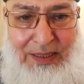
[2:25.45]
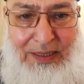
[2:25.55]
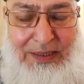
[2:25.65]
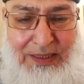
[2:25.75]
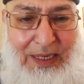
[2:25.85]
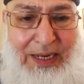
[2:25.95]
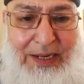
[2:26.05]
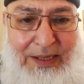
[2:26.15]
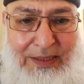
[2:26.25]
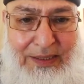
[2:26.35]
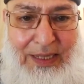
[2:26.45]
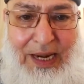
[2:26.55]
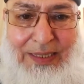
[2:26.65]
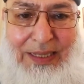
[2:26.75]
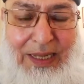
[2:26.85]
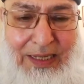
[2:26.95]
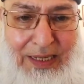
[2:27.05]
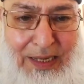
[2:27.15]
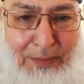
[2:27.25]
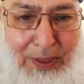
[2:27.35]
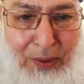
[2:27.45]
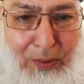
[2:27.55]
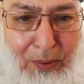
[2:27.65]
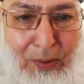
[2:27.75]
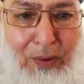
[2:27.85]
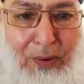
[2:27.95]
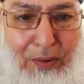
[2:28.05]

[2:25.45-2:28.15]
it's clear that there can be no